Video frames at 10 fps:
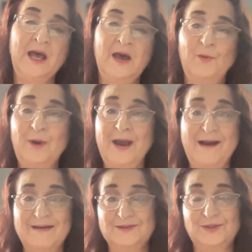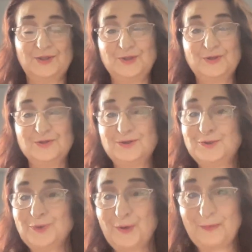Whereas 2
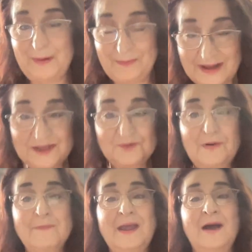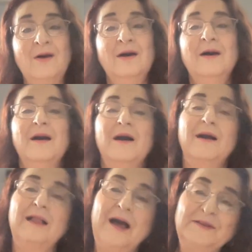or 3 months from now,
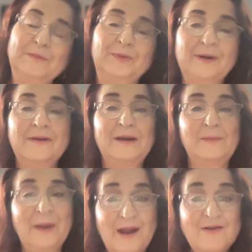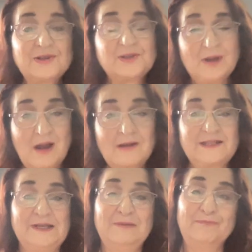I'll have to put on a pair of socks
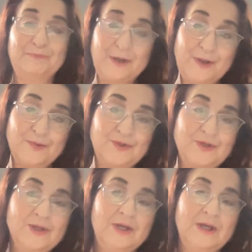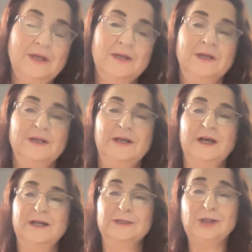and boots,
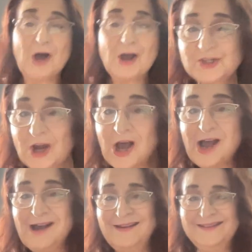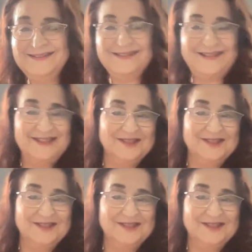long johns,